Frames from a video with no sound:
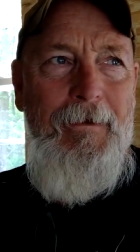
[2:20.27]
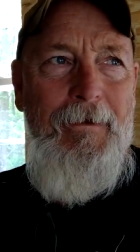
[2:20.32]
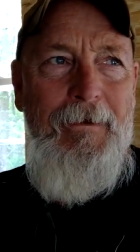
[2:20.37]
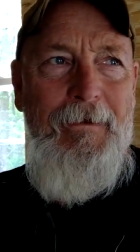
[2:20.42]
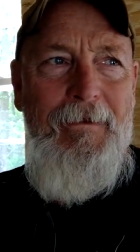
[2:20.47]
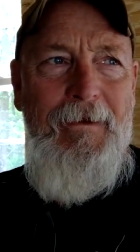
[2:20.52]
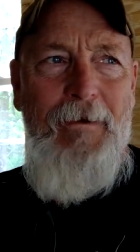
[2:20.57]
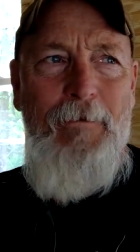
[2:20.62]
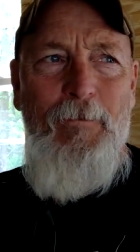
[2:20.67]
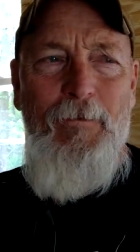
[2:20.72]

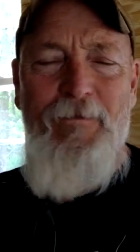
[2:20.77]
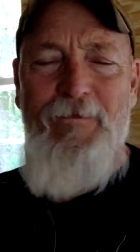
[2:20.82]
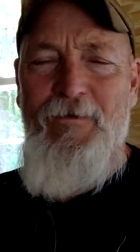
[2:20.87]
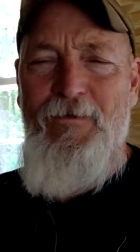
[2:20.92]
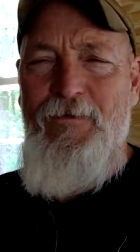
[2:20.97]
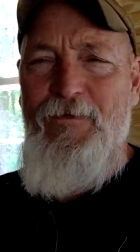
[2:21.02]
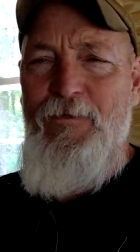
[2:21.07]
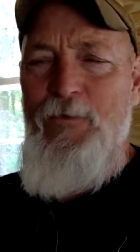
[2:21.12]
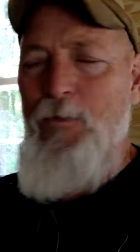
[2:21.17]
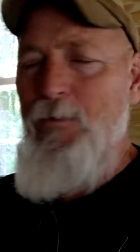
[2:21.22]
There was a
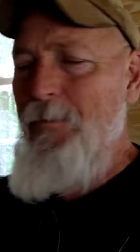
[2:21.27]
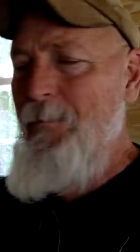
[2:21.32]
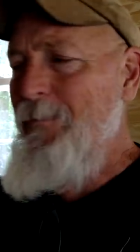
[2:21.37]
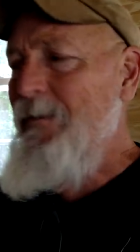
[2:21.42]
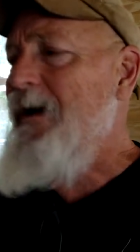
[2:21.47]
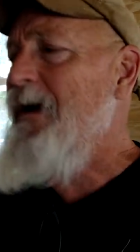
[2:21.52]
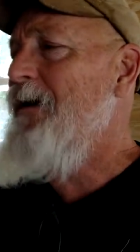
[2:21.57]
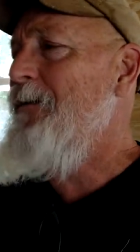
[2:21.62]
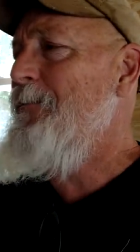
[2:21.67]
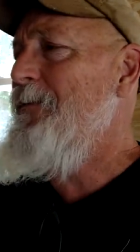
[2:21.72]
storm
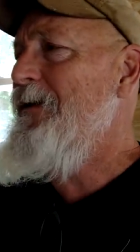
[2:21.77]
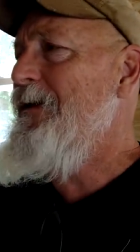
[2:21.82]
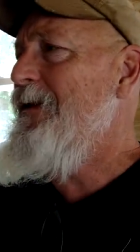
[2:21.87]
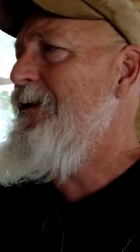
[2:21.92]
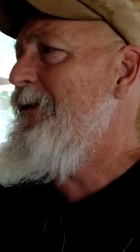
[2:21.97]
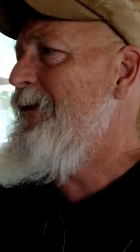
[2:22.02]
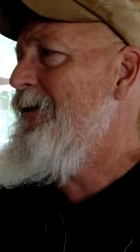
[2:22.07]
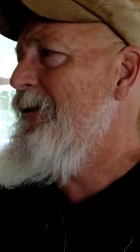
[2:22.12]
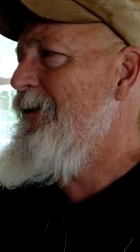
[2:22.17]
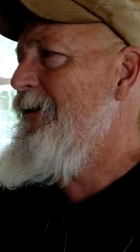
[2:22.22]
coming
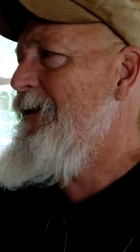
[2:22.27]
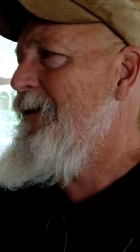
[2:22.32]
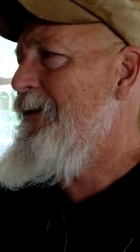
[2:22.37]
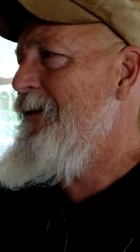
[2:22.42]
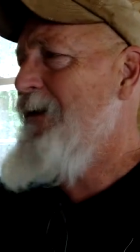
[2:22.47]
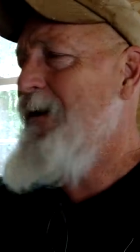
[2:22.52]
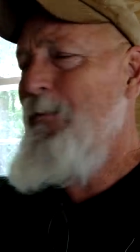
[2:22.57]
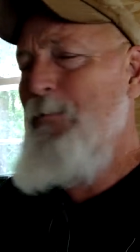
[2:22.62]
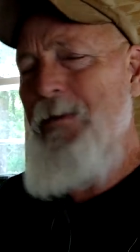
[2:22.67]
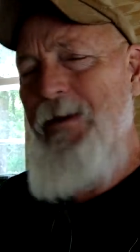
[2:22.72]
uh,
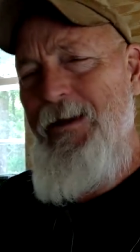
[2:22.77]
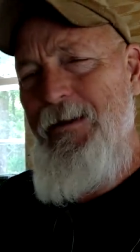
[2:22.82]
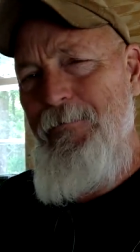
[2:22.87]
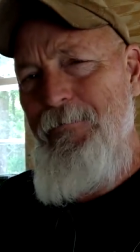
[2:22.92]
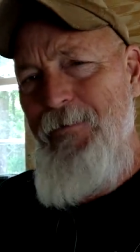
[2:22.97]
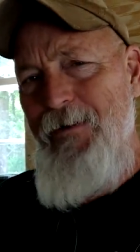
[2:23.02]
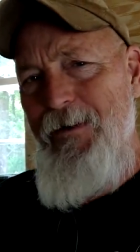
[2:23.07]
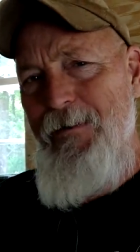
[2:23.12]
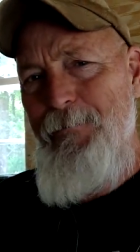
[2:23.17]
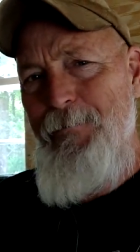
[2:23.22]
that we can
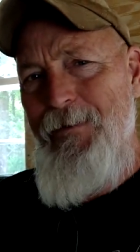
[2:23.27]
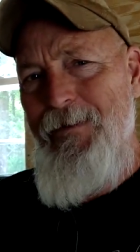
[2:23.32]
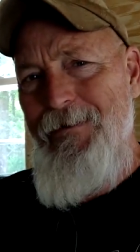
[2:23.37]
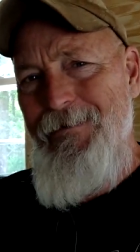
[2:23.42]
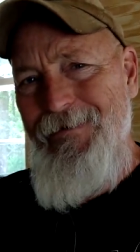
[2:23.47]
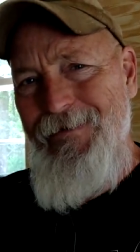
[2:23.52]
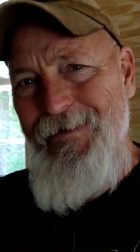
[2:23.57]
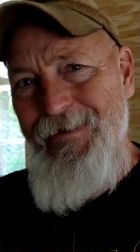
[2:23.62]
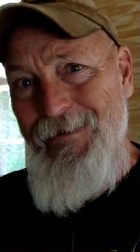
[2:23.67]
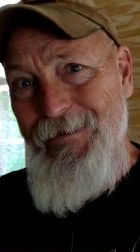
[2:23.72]
read
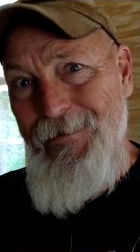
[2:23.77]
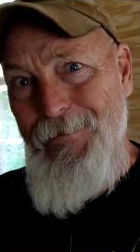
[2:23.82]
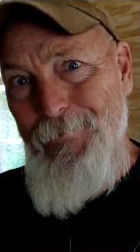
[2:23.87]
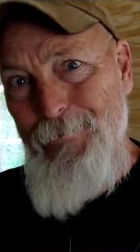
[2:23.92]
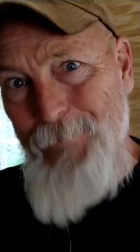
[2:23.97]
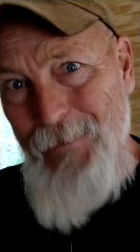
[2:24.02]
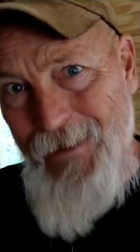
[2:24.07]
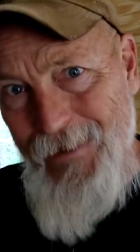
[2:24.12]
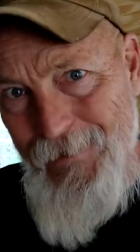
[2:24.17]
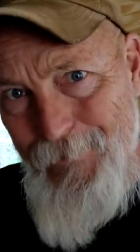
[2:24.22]
about in the
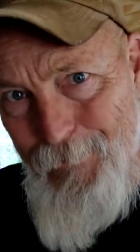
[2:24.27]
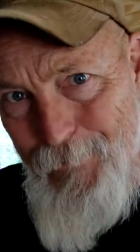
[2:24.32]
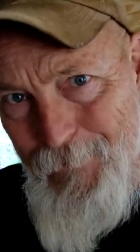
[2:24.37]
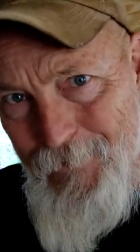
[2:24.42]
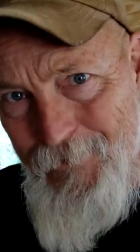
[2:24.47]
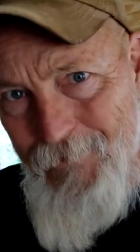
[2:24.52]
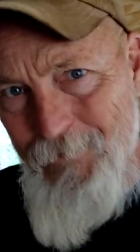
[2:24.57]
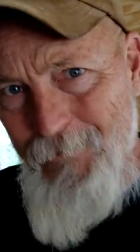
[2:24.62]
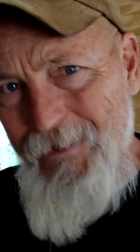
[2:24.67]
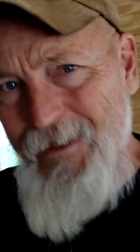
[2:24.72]

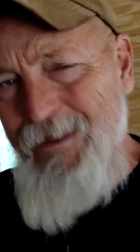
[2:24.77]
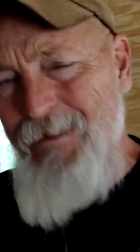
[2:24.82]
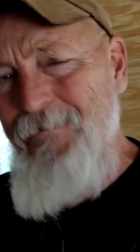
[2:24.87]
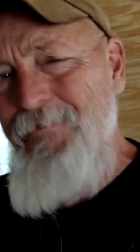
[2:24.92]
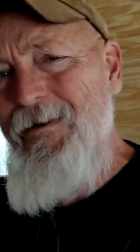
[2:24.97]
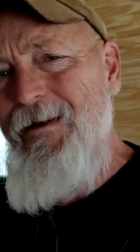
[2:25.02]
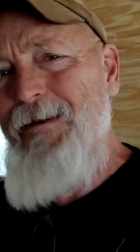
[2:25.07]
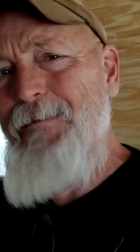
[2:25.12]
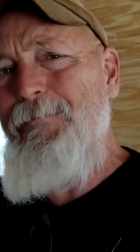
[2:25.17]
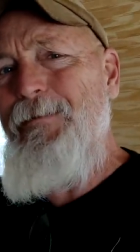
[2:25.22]
Bible. We can
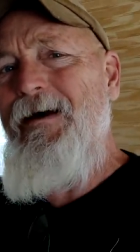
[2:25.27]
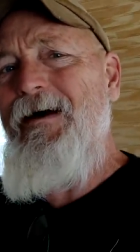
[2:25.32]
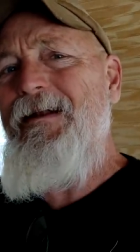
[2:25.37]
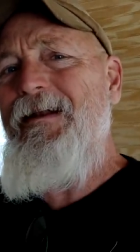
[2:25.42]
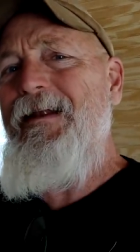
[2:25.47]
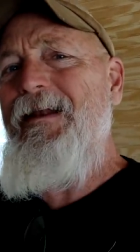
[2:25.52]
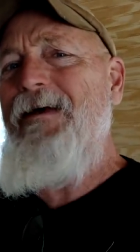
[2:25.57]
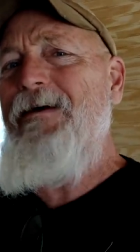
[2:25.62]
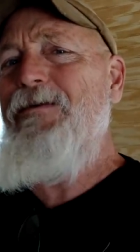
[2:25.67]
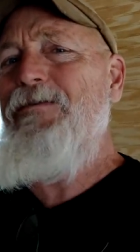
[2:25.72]
read about
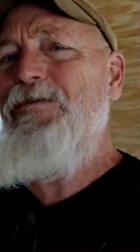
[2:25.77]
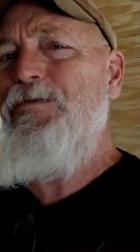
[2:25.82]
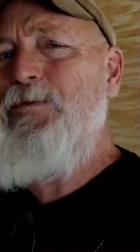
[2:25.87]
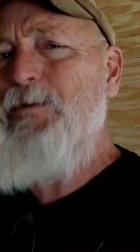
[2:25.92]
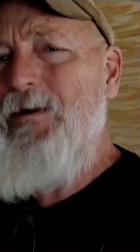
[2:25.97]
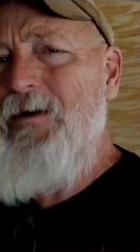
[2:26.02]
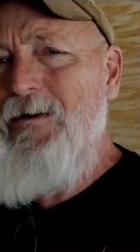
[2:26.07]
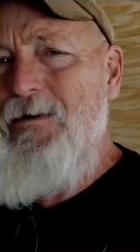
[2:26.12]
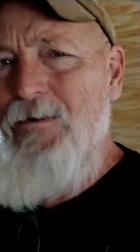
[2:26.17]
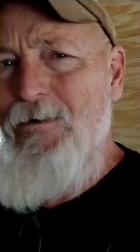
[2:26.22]
it
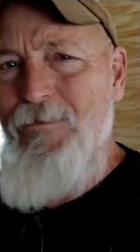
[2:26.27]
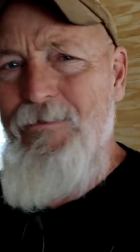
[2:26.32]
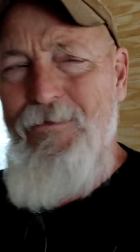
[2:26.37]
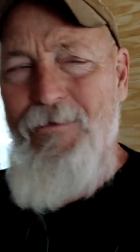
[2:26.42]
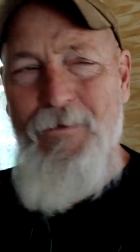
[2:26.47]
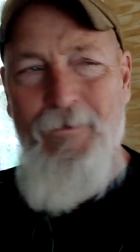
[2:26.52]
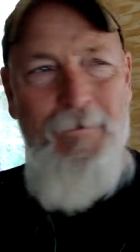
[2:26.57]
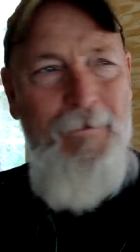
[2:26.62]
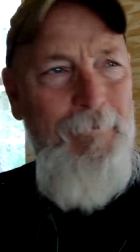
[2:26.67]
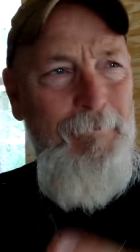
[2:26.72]
elsewhere
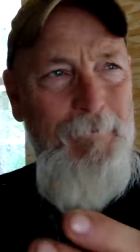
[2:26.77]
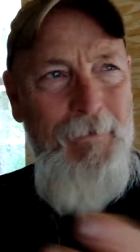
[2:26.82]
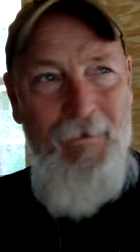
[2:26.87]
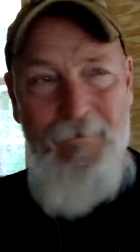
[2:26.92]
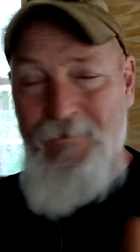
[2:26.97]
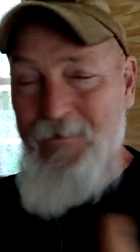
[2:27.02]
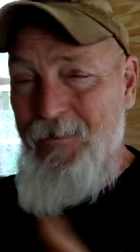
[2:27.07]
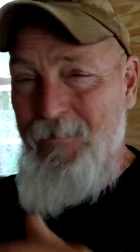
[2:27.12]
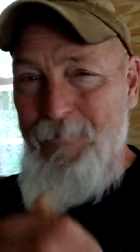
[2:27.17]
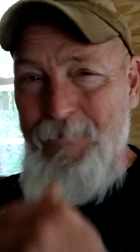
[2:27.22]
also. The
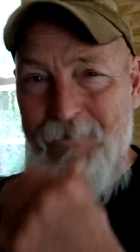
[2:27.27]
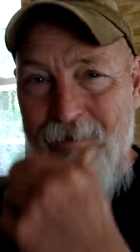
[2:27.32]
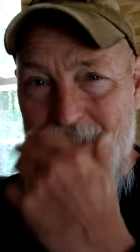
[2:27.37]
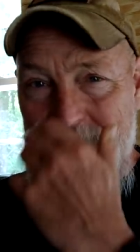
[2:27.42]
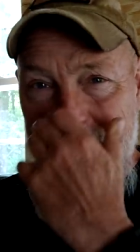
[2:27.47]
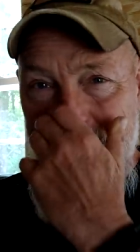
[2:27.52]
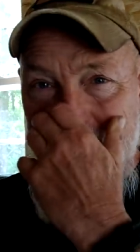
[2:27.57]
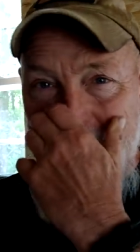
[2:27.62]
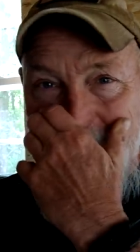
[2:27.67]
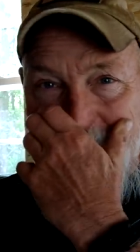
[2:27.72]
Muslims
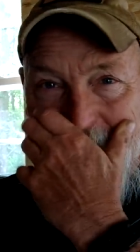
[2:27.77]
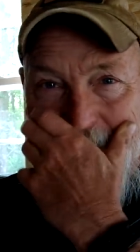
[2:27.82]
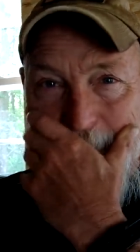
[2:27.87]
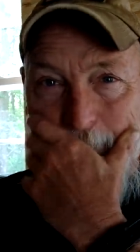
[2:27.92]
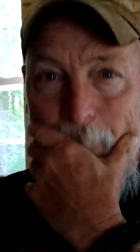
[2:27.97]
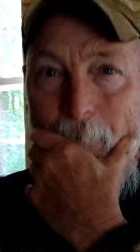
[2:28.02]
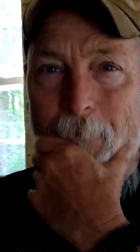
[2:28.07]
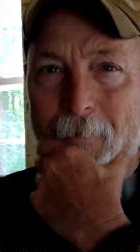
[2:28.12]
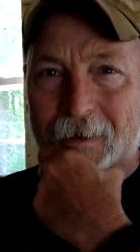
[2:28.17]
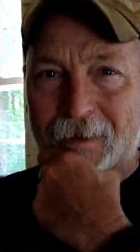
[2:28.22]
have the
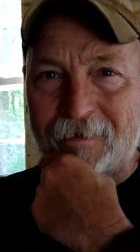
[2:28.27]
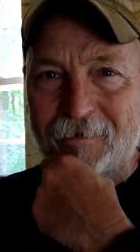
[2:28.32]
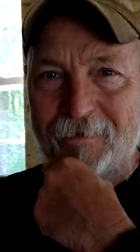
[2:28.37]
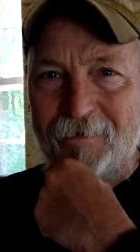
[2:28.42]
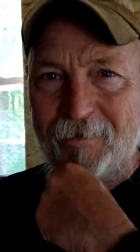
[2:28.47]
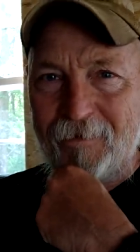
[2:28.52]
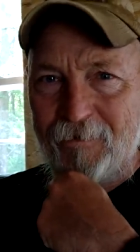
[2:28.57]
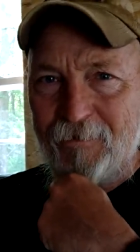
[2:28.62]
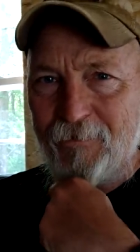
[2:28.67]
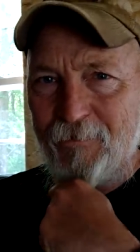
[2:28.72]
same
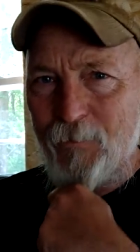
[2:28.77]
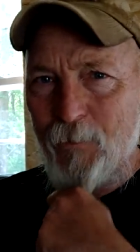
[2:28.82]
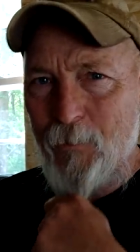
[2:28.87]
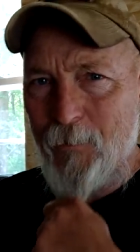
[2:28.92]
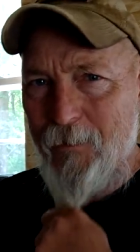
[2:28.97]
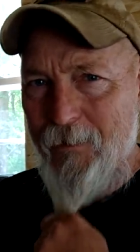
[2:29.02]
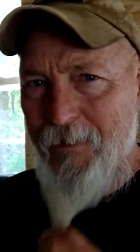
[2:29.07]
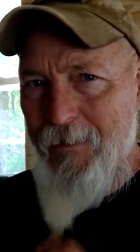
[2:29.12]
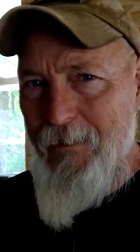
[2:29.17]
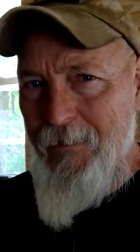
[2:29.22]
basic
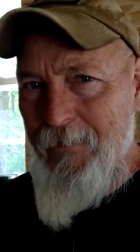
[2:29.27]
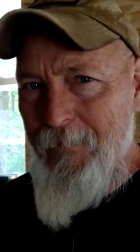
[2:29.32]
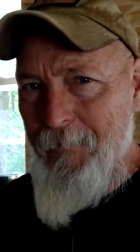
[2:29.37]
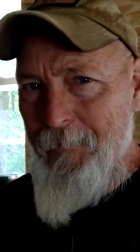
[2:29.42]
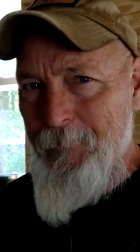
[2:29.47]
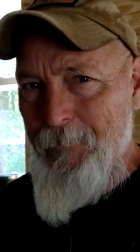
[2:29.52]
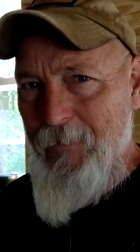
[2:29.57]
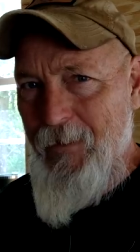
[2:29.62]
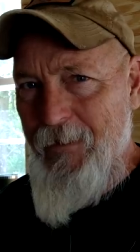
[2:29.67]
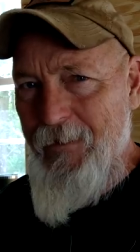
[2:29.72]
story,
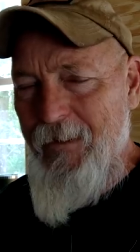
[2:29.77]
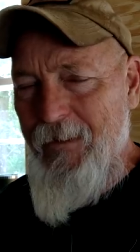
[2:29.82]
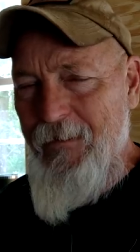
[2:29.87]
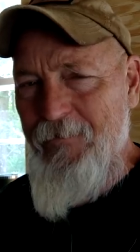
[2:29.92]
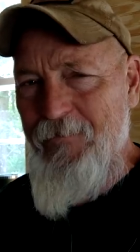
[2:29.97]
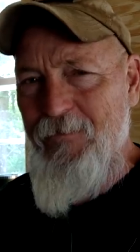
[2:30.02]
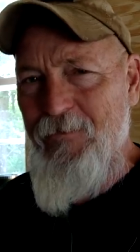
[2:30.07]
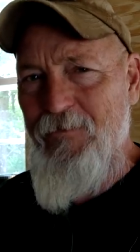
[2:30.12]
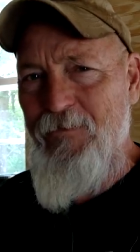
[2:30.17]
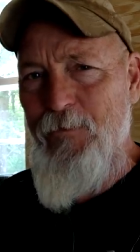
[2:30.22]
and
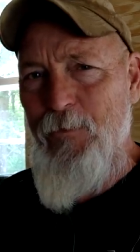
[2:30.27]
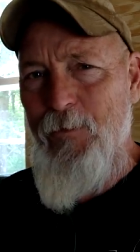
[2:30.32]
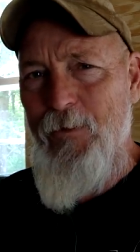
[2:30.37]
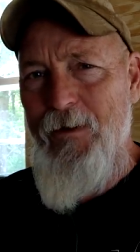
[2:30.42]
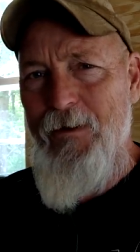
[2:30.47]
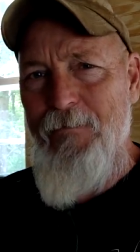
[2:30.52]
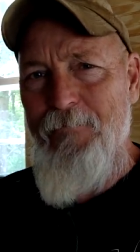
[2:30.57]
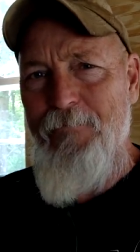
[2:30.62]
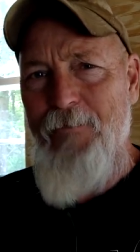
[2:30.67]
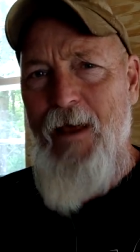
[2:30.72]
that's the
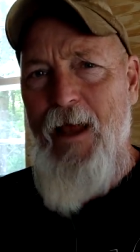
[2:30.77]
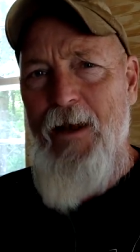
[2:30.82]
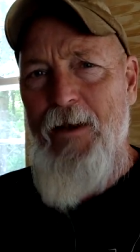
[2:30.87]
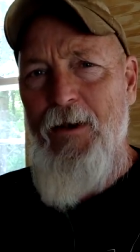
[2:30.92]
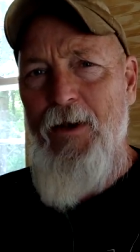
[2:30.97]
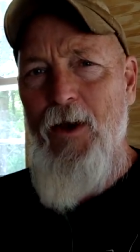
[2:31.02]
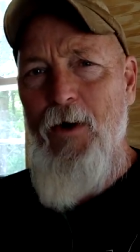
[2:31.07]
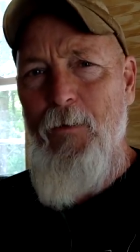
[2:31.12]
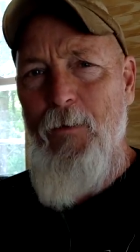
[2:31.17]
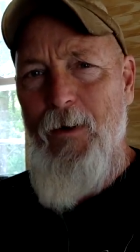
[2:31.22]
story of
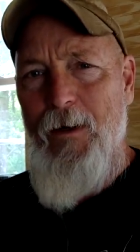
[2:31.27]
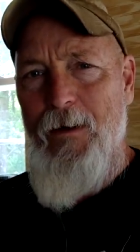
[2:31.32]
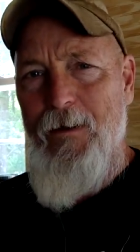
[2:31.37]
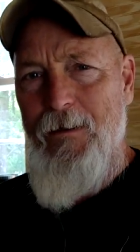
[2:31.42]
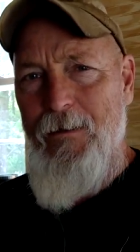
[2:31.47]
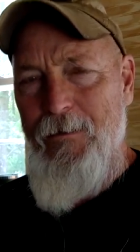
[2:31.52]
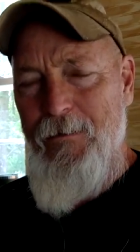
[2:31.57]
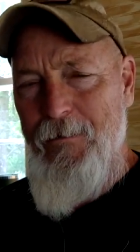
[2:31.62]
Noah,